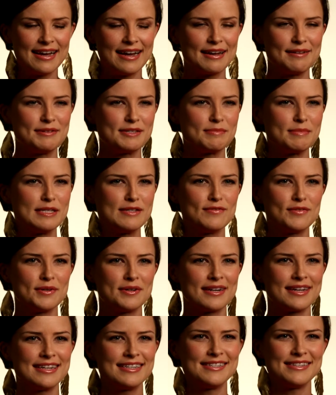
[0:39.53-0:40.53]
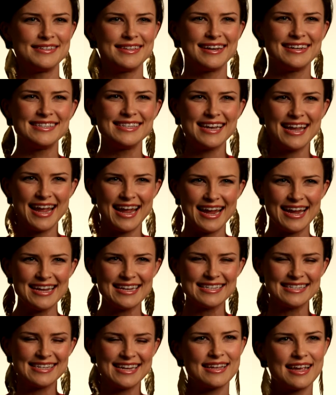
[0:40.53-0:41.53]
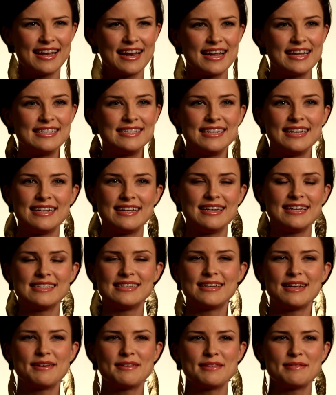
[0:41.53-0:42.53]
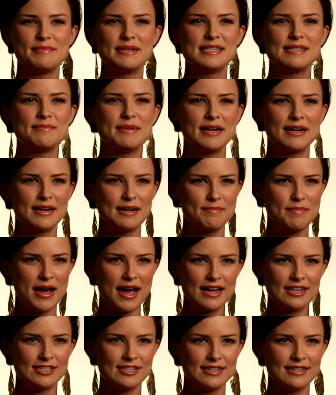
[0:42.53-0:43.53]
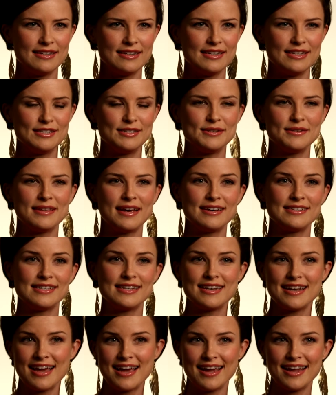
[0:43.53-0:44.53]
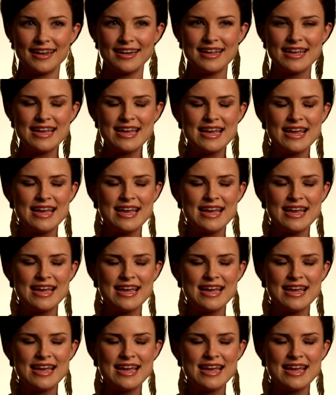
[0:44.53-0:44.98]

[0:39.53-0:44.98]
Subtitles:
I was Miss Florida 2008, and I did get to go to the Miss America pageant in 2009,